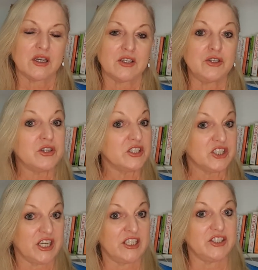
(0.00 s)
You can
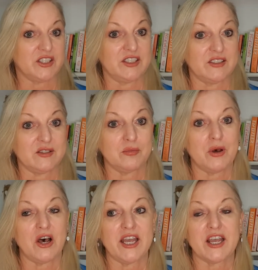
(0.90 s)
change this
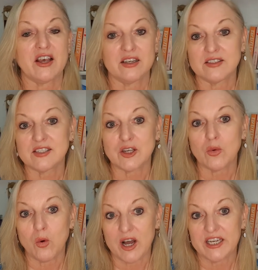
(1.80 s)
by casting a
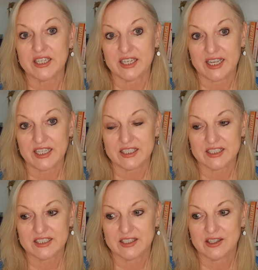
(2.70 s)
wider net,
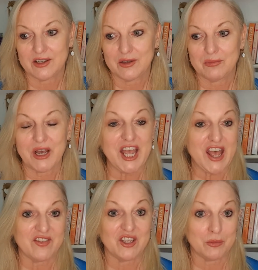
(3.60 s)
by
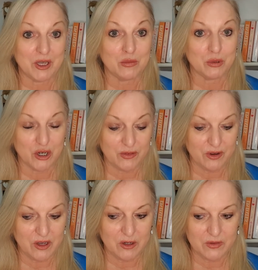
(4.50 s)
having a better
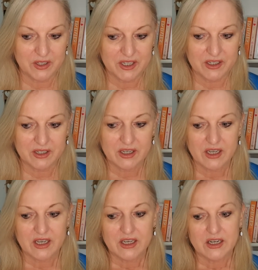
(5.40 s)
profile on there.
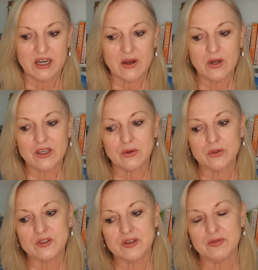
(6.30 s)
Now, I
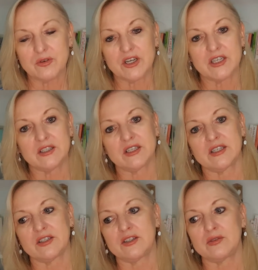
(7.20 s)
also find
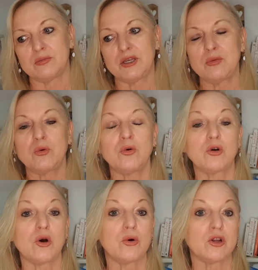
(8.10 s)
that people will
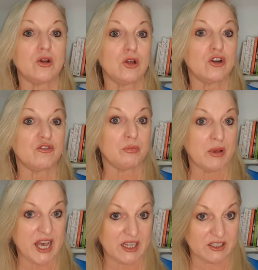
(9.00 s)
go on a lot of
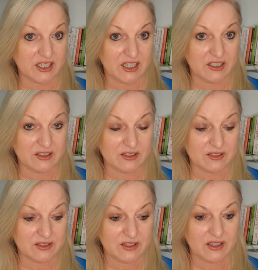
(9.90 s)
bad
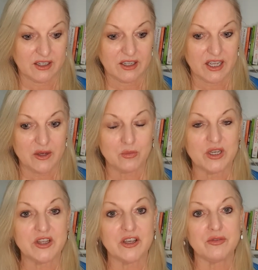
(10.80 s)
dates, and
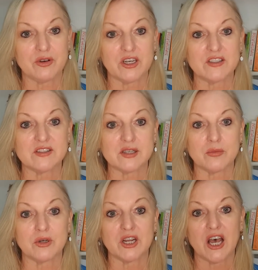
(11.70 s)
when they find
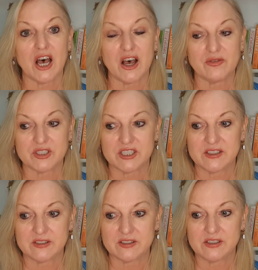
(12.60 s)
someone half
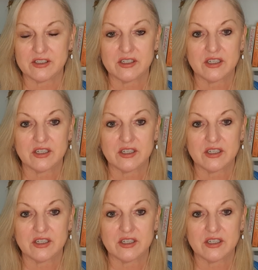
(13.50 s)
decent,